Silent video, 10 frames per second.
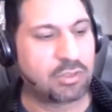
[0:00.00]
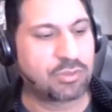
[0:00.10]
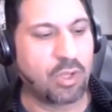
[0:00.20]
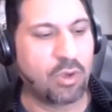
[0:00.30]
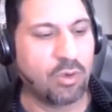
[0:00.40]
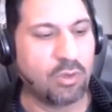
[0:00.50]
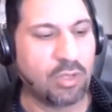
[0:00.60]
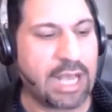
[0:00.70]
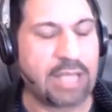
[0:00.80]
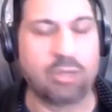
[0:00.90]

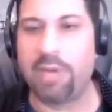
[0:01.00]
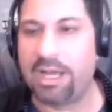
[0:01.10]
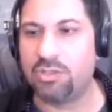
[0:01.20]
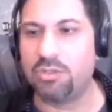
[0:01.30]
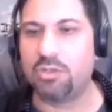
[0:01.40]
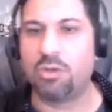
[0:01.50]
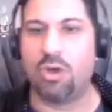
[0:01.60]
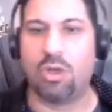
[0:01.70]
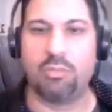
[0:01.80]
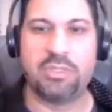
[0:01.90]
So I don't mind you
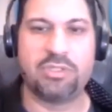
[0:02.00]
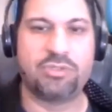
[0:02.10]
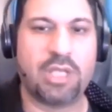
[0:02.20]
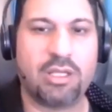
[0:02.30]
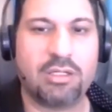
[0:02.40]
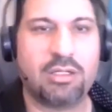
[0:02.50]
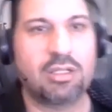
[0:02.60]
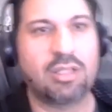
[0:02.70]
calling me insane.